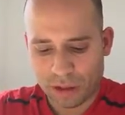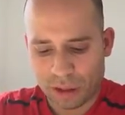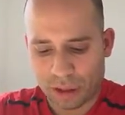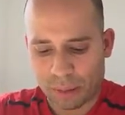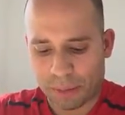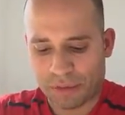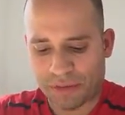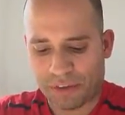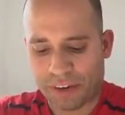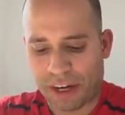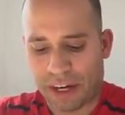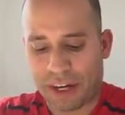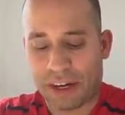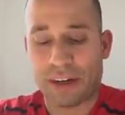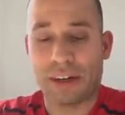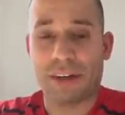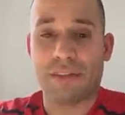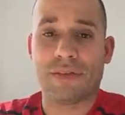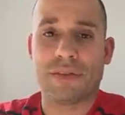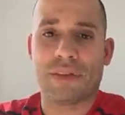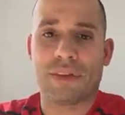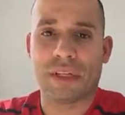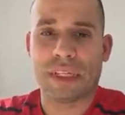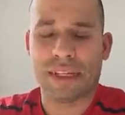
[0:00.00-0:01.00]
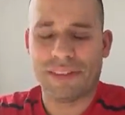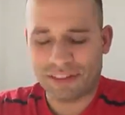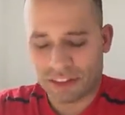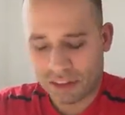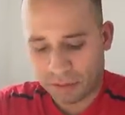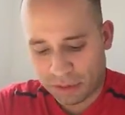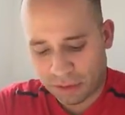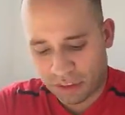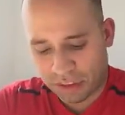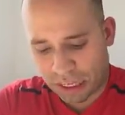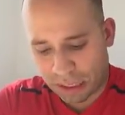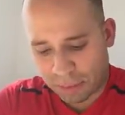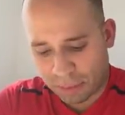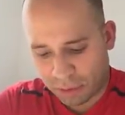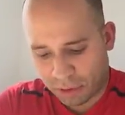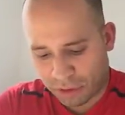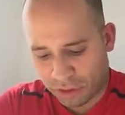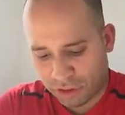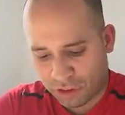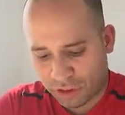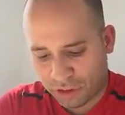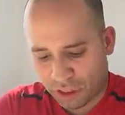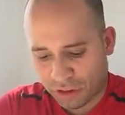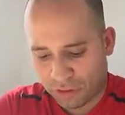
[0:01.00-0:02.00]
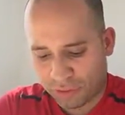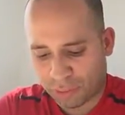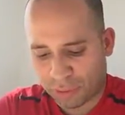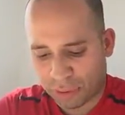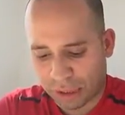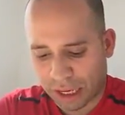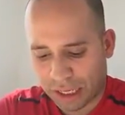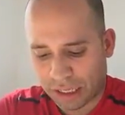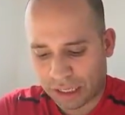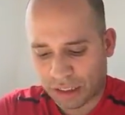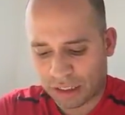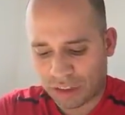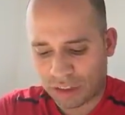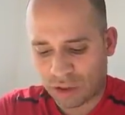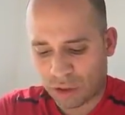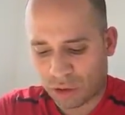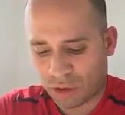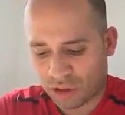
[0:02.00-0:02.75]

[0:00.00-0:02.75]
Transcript: Number 5. Give some examples of products